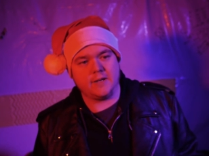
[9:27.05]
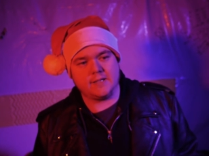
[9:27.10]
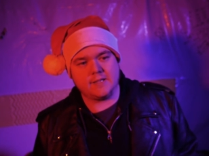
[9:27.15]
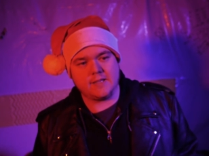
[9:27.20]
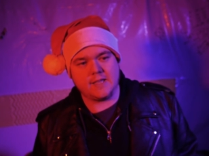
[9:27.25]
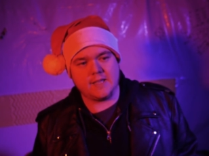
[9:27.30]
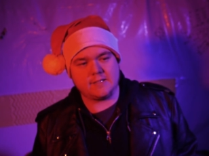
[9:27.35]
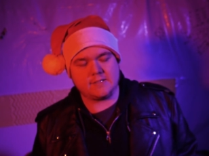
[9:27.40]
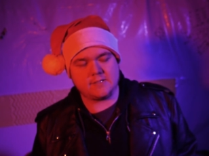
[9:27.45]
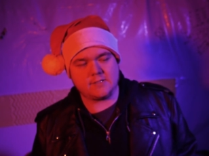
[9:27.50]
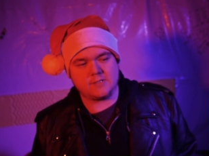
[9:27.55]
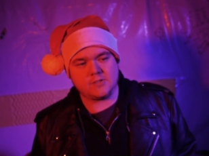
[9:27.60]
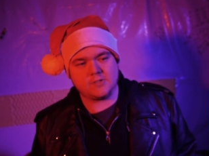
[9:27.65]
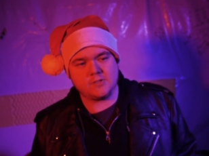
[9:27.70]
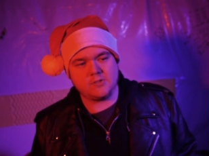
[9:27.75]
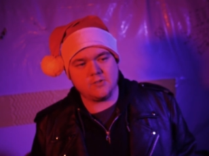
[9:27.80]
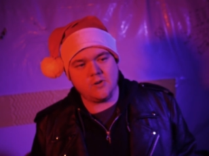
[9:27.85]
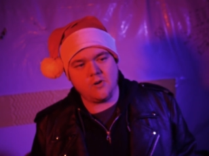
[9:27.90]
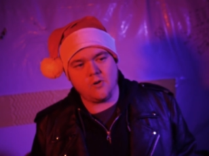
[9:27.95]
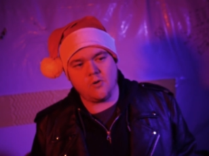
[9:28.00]
it it's
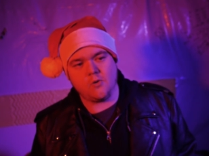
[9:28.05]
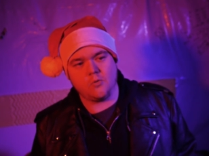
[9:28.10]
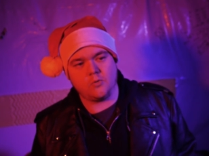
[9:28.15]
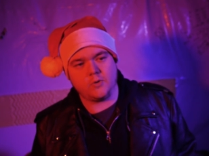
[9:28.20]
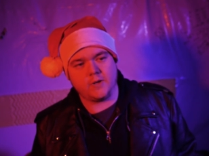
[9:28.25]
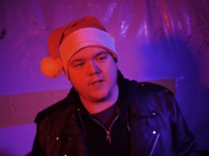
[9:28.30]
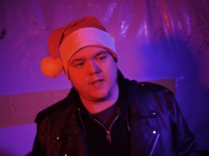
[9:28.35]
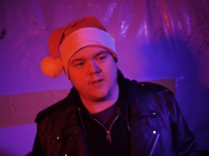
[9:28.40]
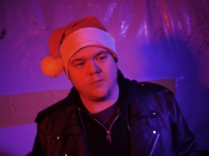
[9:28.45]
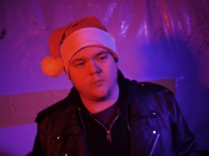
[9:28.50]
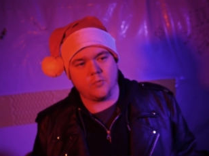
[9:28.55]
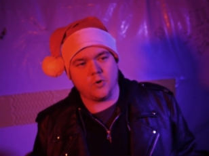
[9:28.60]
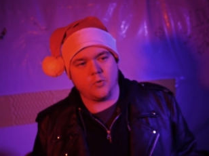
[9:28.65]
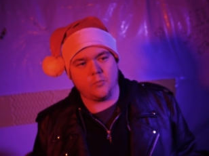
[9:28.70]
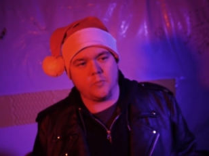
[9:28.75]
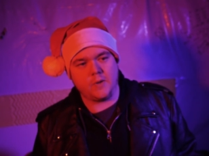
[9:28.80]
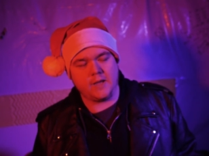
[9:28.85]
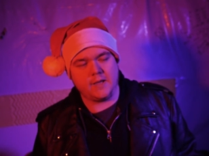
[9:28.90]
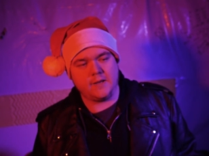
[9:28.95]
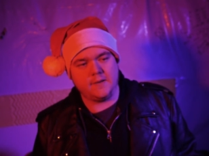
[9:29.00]
so damn well
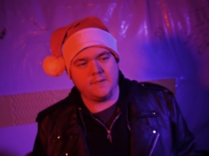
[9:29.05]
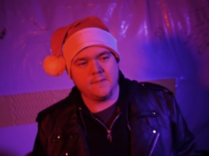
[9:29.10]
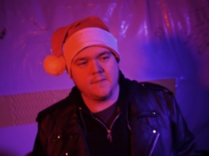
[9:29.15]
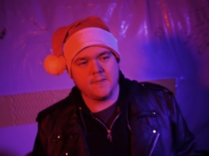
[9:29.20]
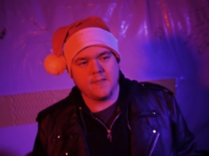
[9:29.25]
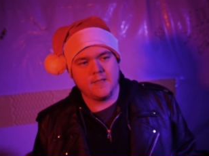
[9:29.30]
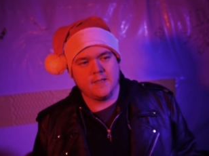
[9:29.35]
made.